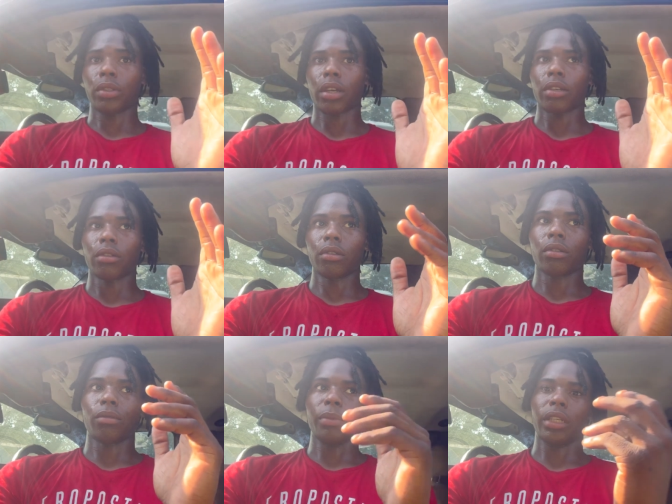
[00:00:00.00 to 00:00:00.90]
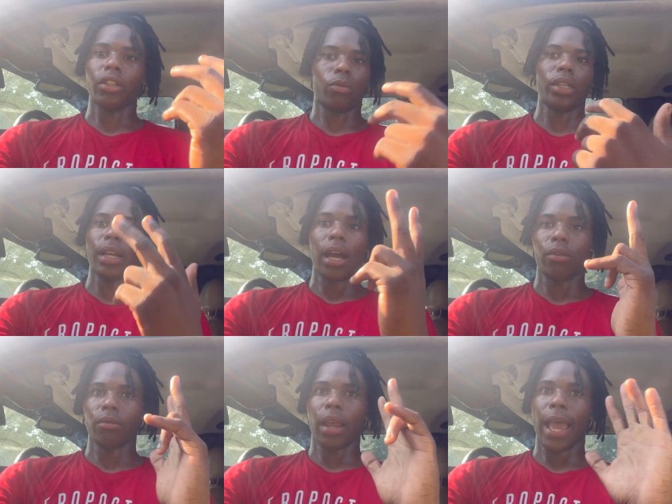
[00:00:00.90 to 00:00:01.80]
sensors, because we not
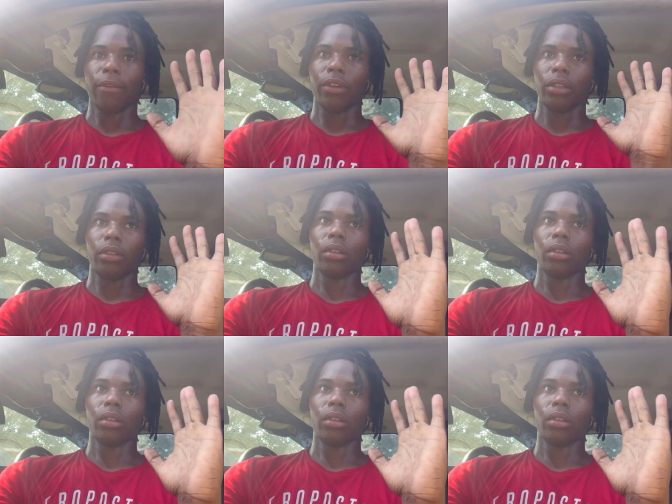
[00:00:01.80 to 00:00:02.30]
having,